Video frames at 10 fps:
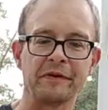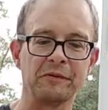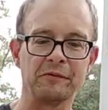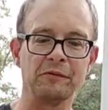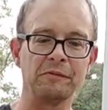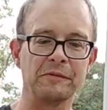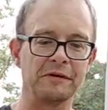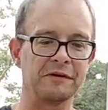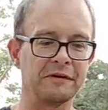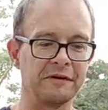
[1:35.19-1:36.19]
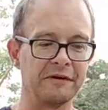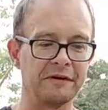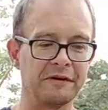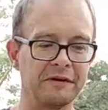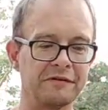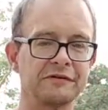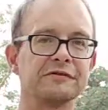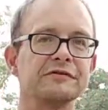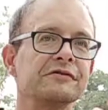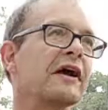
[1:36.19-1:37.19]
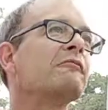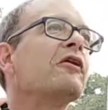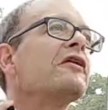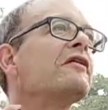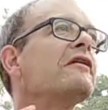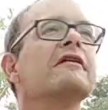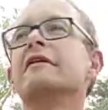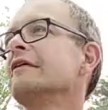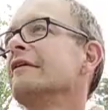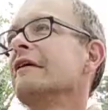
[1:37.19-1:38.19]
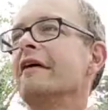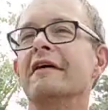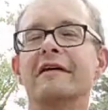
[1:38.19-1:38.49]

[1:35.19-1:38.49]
Whoop. Not too, and why not?